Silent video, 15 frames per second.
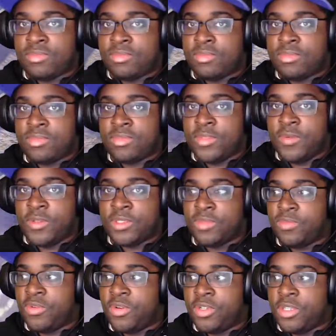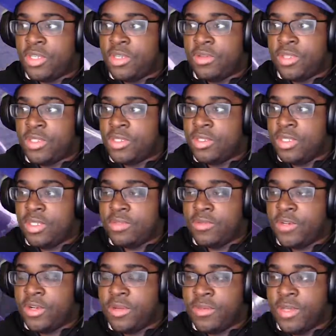most important queue that you need to
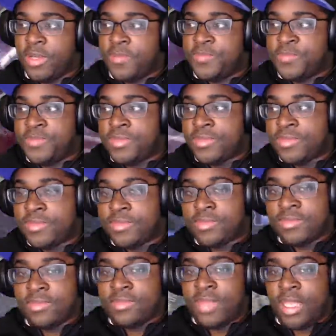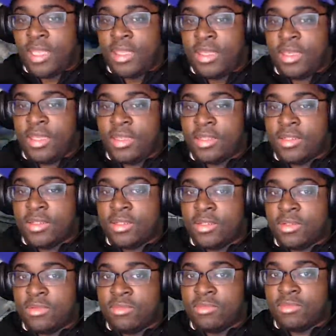worry about, and
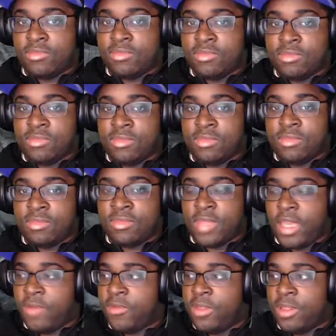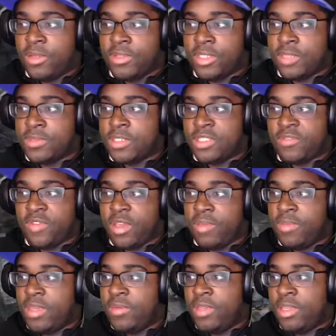that one loads up just fine.
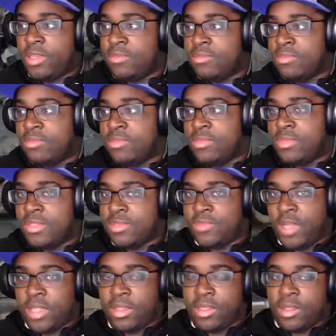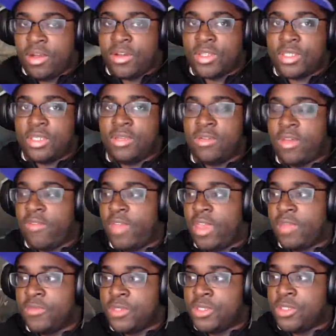Probably the longest queue I've
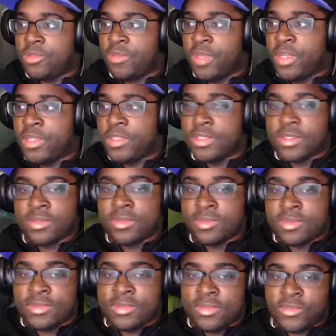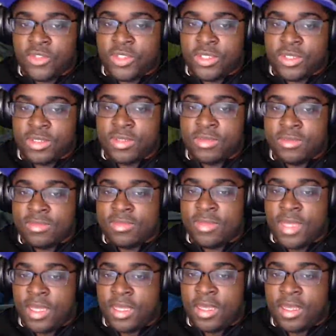had was 2 minutes, which is
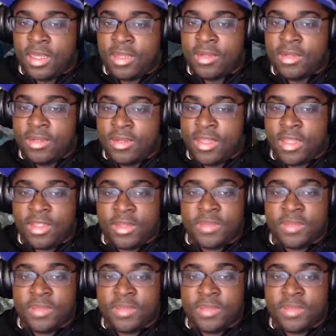nothing.